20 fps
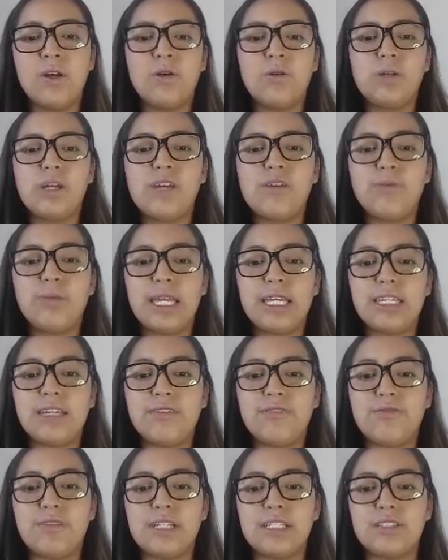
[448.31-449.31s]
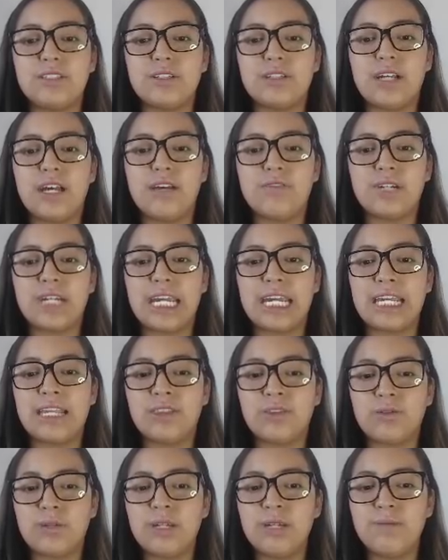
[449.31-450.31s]
we have plenty of funds to cover a
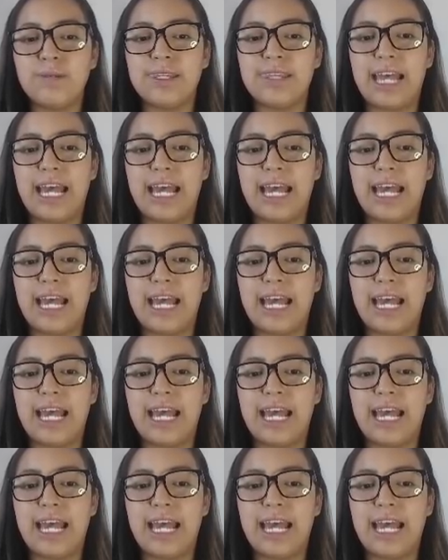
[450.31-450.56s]
3-month